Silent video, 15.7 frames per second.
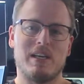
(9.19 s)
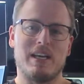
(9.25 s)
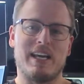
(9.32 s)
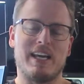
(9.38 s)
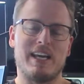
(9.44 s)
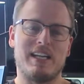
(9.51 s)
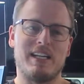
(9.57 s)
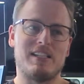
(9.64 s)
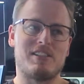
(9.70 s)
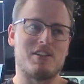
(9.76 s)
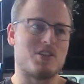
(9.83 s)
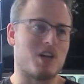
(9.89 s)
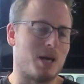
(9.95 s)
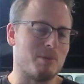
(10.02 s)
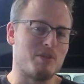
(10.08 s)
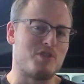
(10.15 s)
And it's a
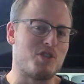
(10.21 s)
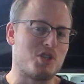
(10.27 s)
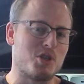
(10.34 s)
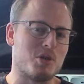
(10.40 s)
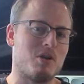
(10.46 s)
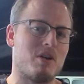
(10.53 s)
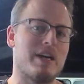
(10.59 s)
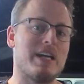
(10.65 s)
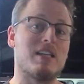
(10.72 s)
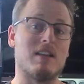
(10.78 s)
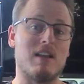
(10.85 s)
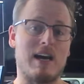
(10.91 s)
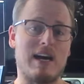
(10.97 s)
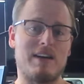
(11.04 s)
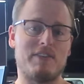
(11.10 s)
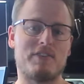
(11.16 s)
time of joy and
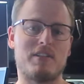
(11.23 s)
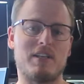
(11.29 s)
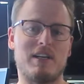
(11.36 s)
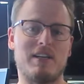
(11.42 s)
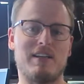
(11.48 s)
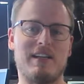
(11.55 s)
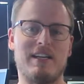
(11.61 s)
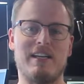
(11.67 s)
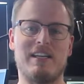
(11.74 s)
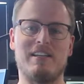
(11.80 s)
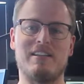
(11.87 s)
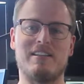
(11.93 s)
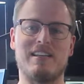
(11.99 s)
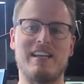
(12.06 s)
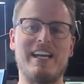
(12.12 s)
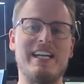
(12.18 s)
laughter
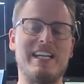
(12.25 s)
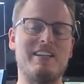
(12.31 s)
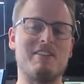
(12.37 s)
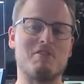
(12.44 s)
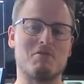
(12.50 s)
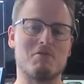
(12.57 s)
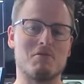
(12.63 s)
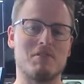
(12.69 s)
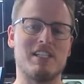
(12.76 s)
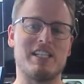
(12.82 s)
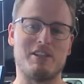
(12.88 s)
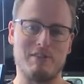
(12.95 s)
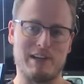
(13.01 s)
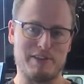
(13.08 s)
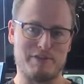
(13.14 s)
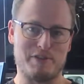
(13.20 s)
and eating really
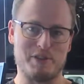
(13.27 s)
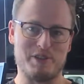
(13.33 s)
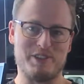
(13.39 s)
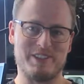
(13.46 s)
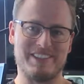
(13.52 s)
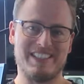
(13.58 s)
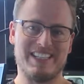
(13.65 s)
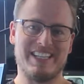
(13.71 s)
great food.